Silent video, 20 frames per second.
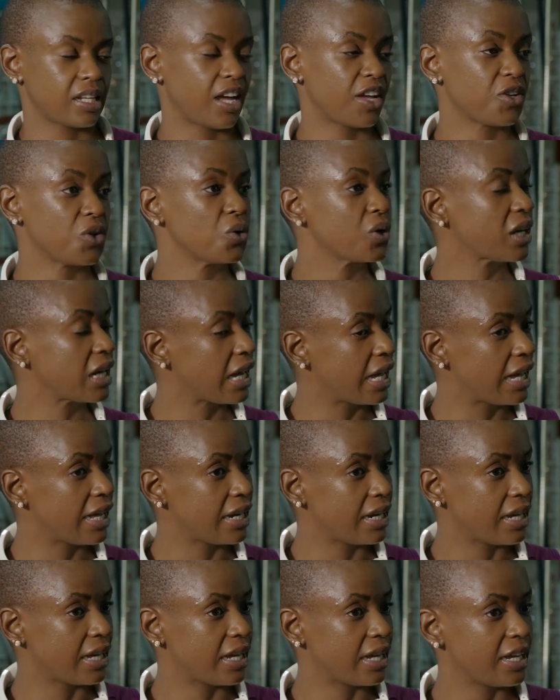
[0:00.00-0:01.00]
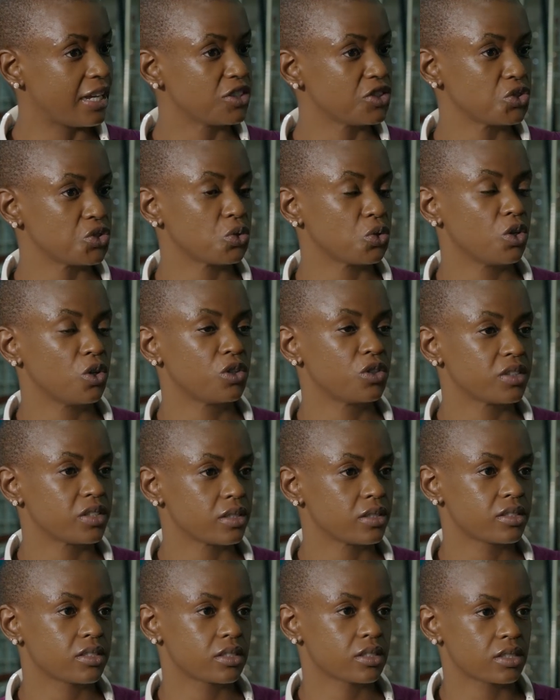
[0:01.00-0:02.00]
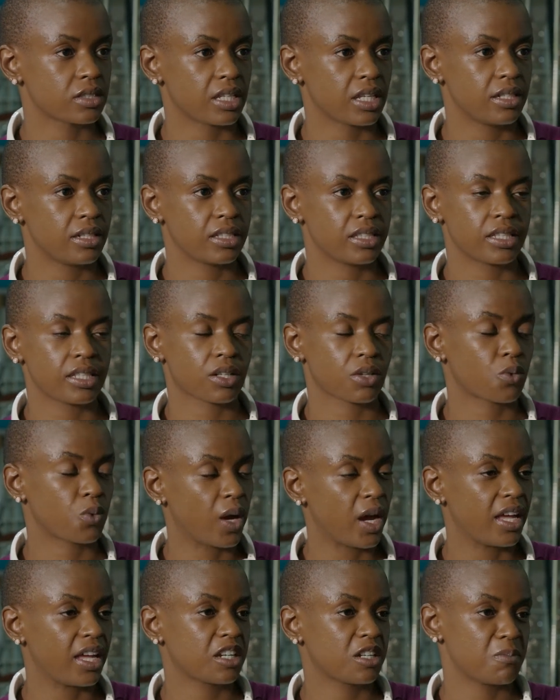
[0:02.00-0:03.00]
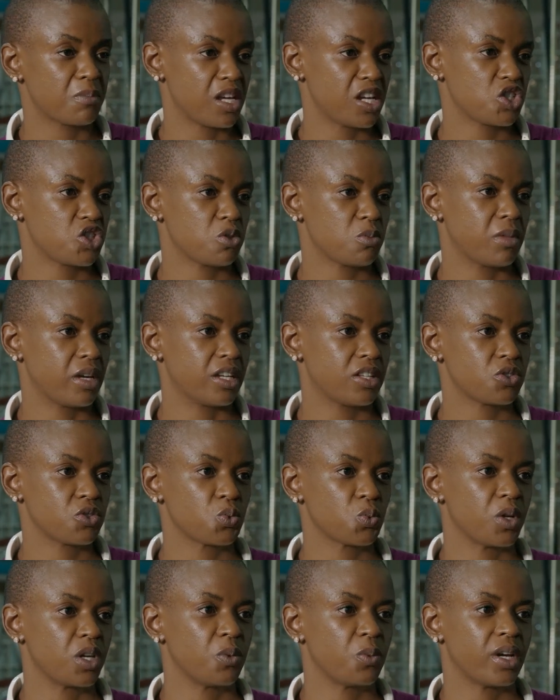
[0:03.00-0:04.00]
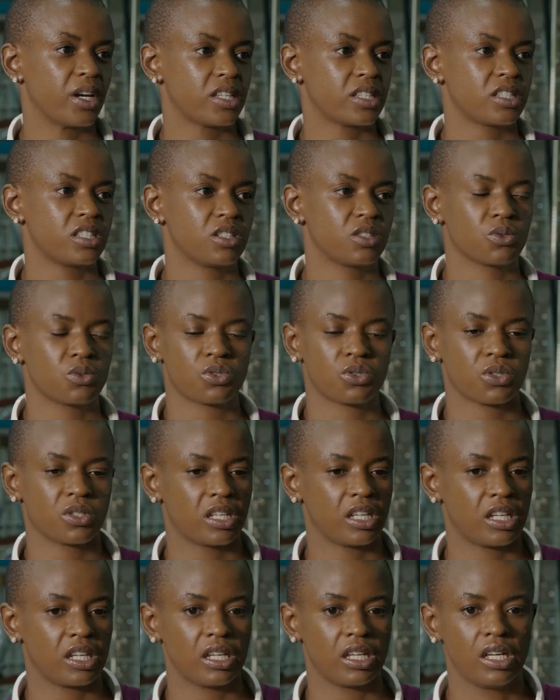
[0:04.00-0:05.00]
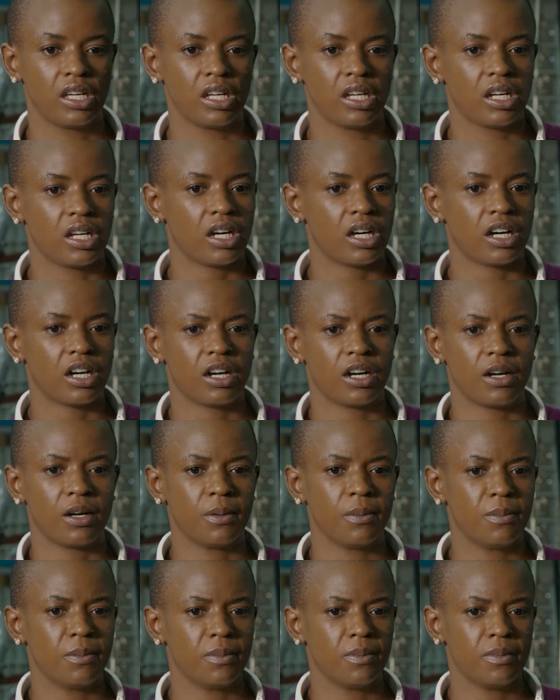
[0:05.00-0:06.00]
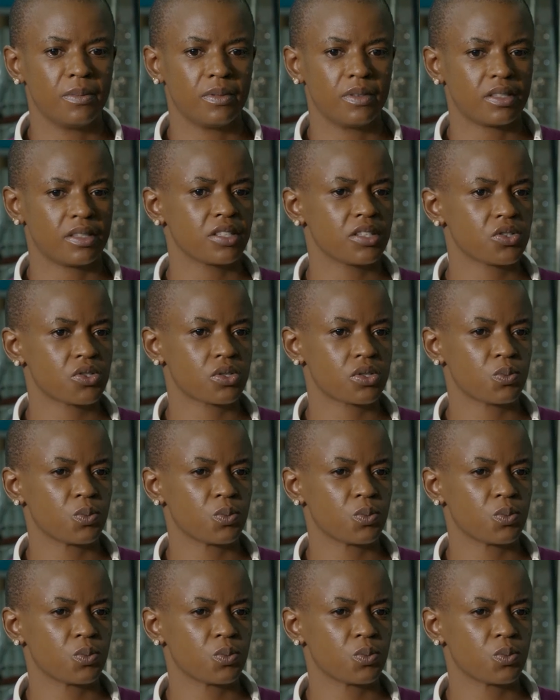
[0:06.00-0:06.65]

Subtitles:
ayokala and do all this the required measurements where we are saying okay, this